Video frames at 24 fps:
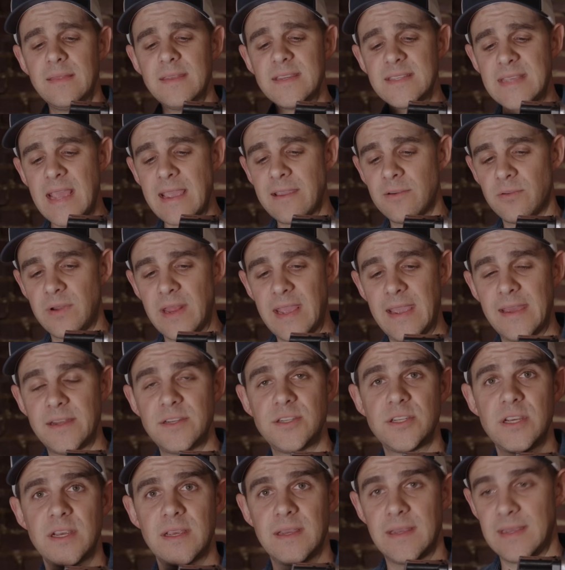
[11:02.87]
This angled
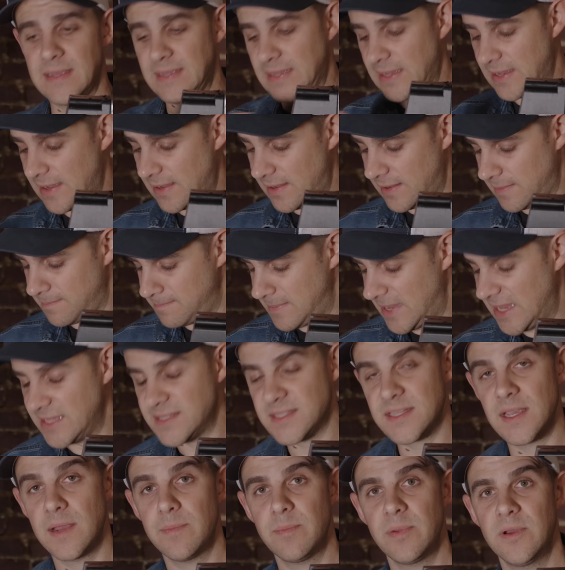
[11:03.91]
edge
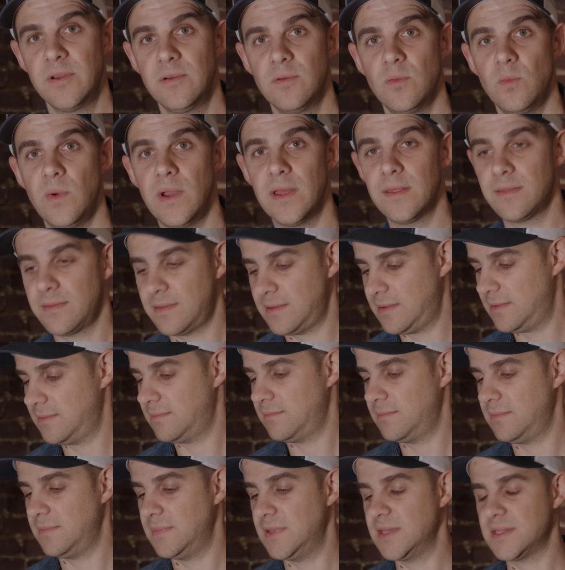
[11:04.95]
mates up with
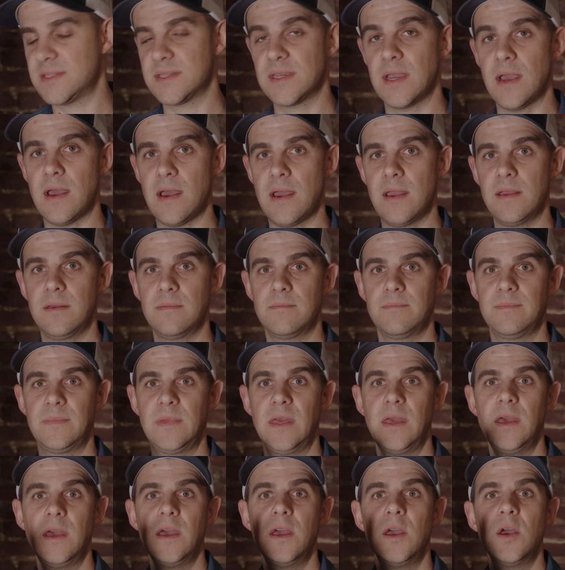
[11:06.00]
this guy,
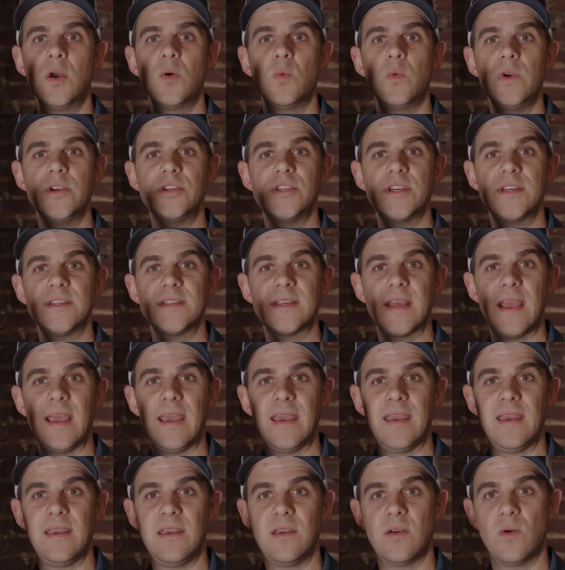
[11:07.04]
which is
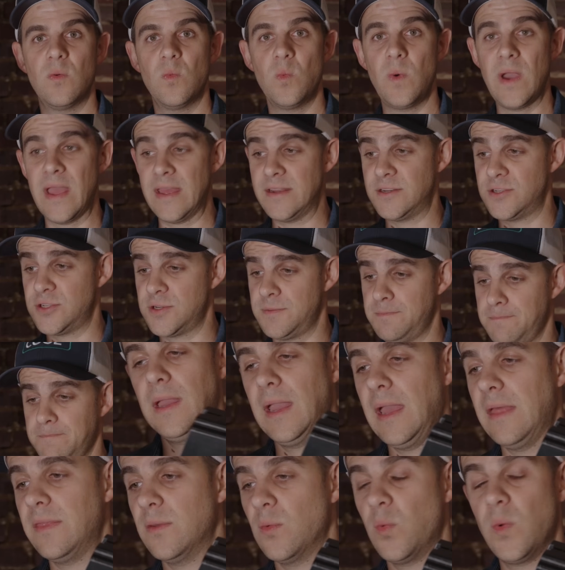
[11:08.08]
a wedge.
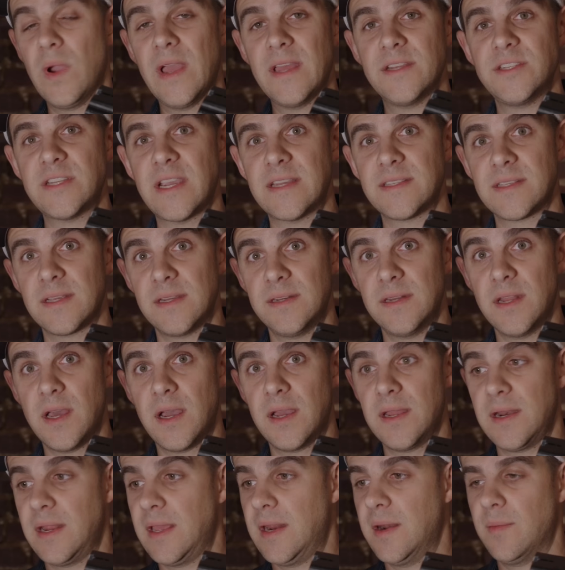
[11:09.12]
And the wedge has a
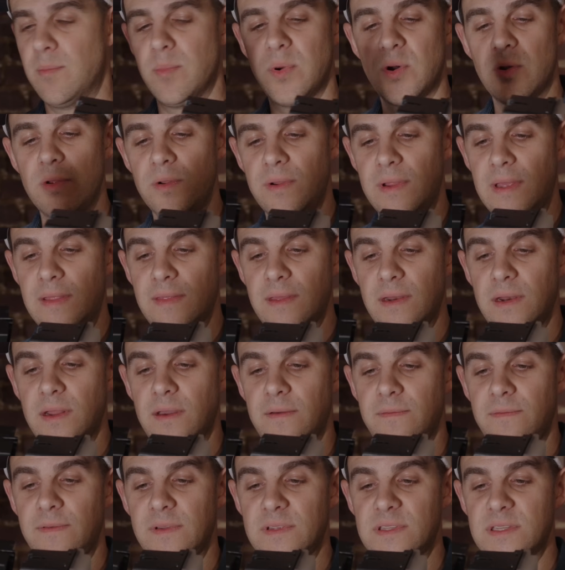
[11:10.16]
nut and a bolt, and the
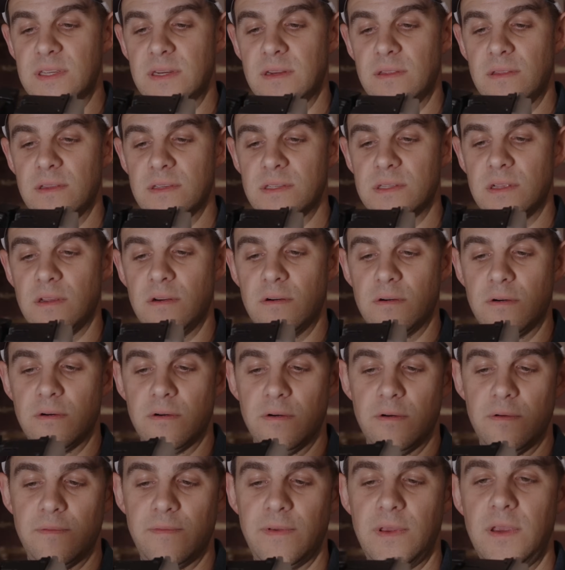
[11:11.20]
nut fits into this little
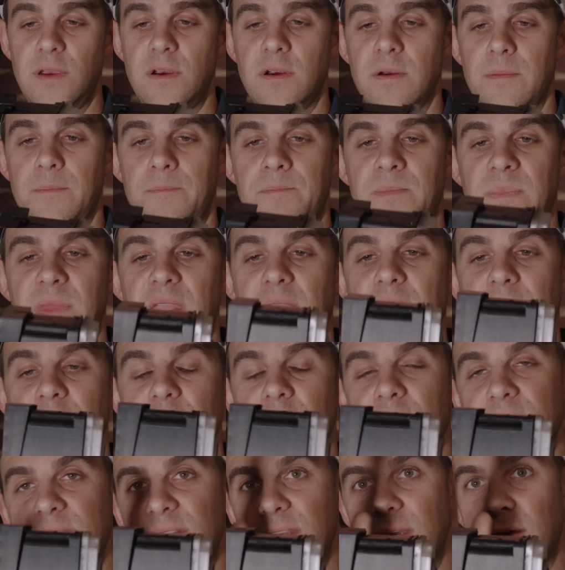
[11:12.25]
groove here. And
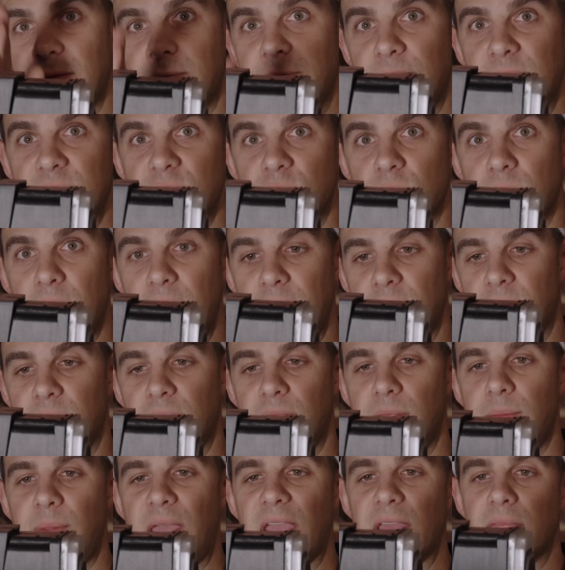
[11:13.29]
you can see it fits right
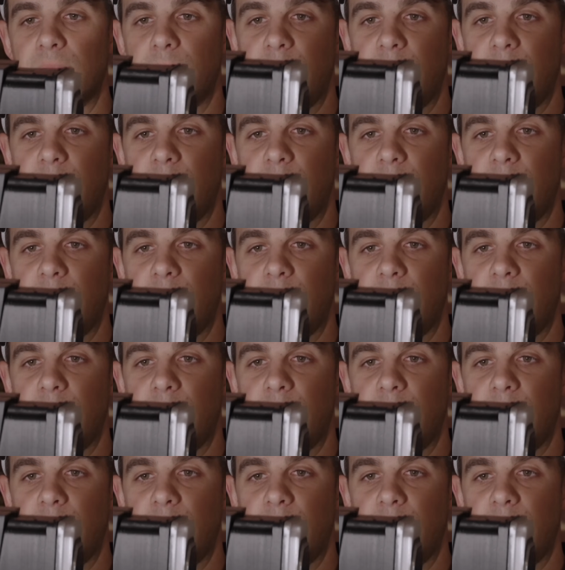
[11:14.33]
onto the back of